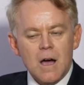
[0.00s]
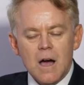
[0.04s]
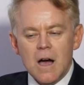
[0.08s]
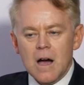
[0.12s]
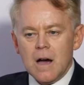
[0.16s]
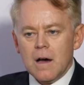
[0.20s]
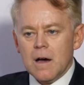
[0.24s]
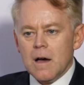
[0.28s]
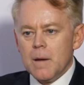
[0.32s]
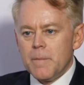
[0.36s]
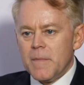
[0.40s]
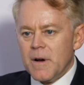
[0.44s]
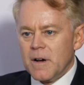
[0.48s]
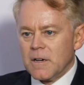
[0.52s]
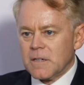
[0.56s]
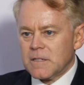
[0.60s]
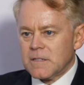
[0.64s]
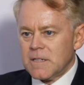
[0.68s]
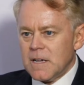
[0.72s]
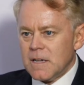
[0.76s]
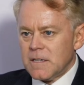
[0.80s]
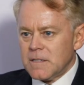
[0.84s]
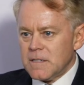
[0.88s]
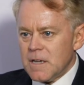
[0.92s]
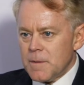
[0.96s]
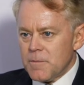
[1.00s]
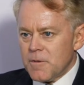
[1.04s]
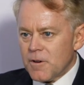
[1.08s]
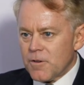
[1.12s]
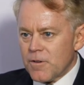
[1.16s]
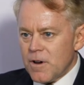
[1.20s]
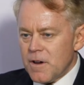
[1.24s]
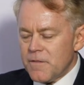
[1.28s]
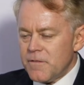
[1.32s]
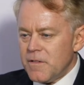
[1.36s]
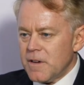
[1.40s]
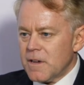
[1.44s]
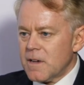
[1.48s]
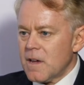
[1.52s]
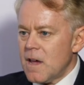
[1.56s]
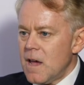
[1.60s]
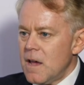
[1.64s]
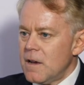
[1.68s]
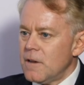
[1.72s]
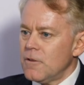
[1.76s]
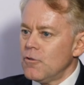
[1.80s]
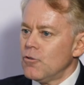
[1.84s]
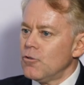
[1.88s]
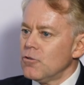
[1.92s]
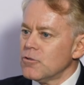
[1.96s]
amongst that demographic.
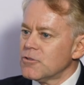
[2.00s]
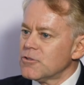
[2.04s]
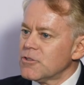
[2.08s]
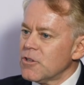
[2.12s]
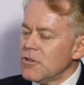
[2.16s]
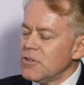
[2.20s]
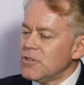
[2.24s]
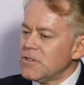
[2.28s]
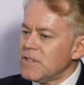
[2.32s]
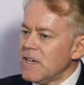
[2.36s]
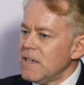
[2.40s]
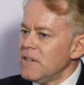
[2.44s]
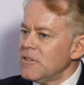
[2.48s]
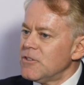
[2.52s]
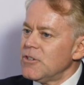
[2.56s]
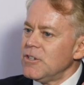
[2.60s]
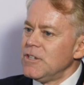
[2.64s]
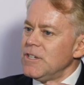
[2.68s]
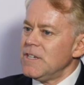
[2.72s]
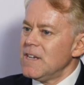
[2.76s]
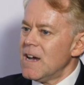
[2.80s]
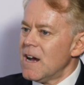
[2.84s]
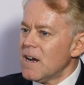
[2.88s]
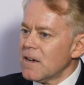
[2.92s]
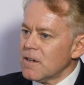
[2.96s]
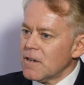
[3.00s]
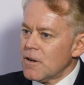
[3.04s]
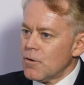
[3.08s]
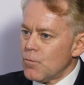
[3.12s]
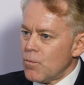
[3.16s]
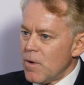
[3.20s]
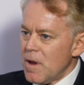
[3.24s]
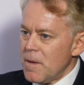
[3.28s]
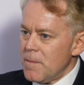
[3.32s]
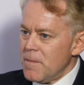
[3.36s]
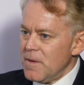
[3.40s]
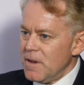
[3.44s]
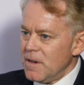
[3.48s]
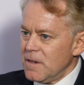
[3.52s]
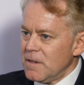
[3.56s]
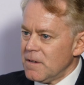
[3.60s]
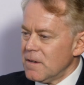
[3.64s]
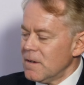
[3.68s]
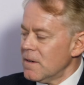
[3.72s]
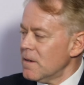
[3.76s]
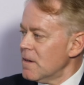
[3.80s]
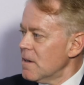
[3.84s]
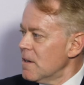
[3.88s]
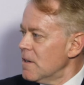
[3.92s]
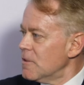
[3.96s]
And it also sent to younger
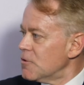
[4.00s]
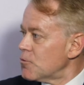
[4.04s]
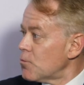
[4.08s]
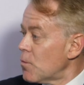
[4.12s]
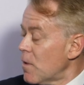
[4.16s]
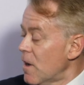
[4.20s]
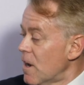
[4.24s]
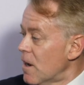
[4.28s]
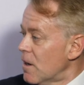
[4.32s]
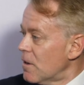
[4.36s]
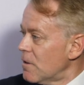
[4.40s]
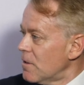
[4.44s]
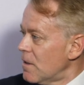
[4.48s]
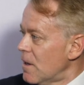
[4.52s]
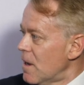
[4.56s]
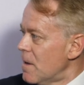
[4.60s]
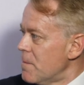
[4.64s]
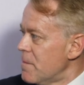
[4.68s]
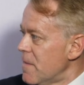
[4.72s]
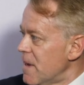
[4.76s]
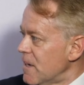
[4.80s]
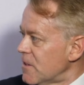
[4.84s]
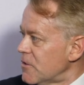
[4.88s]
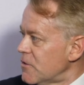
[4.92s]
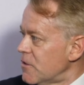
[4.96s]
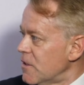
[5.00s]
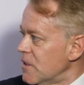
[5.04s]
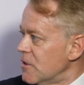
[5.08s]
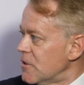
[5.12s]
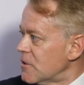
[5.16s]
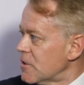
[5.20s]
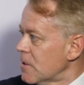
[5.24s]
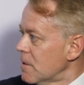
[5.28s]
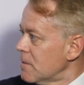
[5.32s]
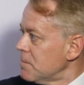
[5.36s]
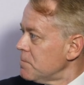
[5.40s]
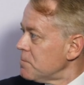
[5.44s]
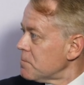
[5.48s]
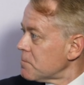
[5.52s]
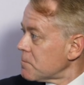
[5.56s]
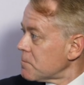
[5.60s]
women as well a message